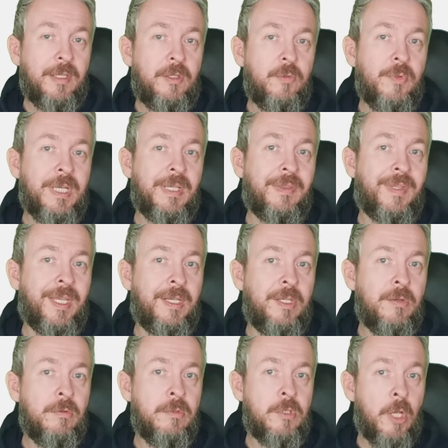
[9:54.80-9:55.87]
that you can then
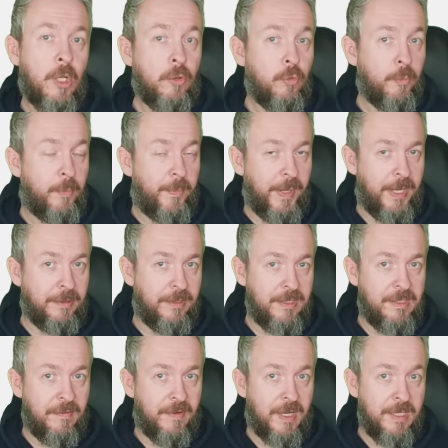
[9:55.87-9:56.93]
use to pair this
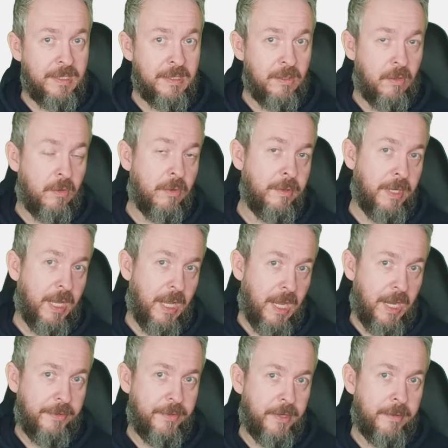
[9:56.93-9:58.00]
device on
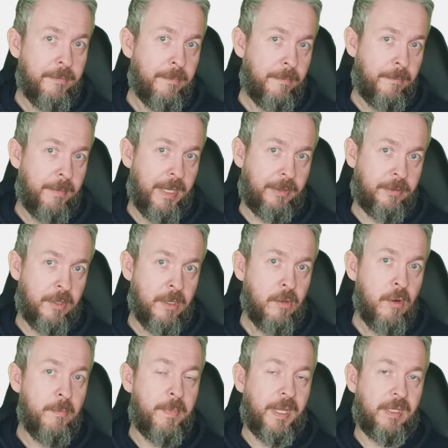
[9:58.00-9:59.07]
other Matter
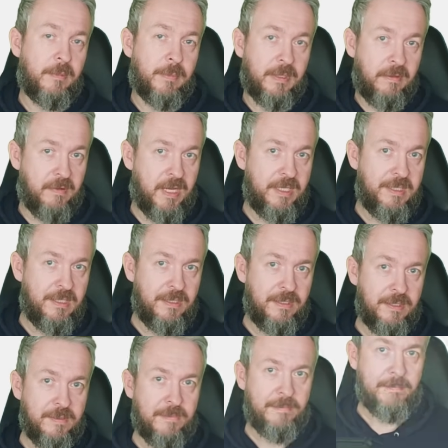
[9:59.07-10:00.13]
compatible devices.